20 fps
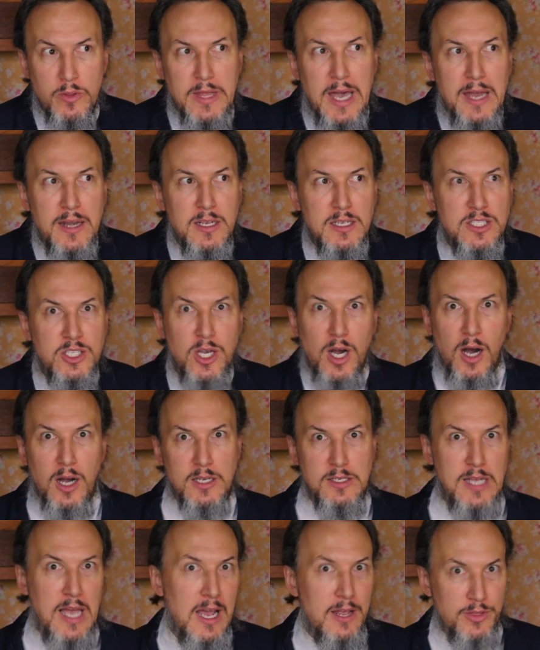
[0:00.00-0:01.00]
and that is
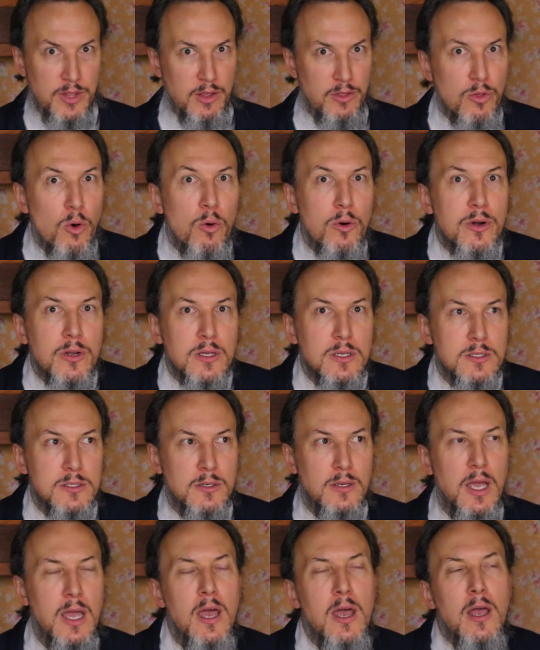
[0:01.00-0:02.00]
contact the
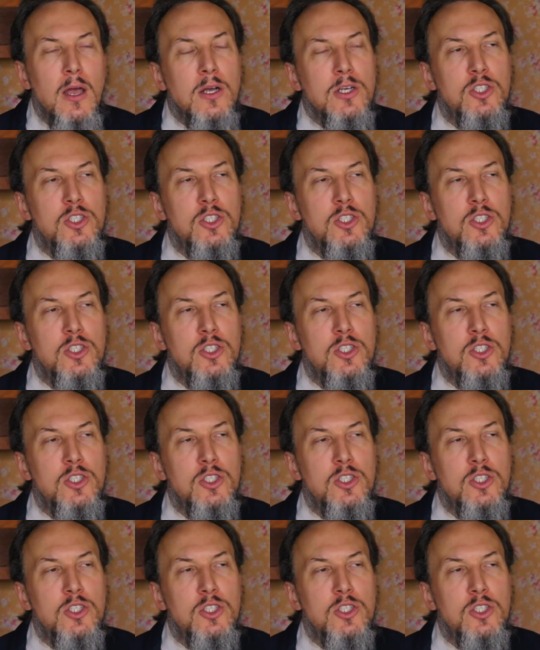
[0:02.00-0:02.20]
authorities, okay?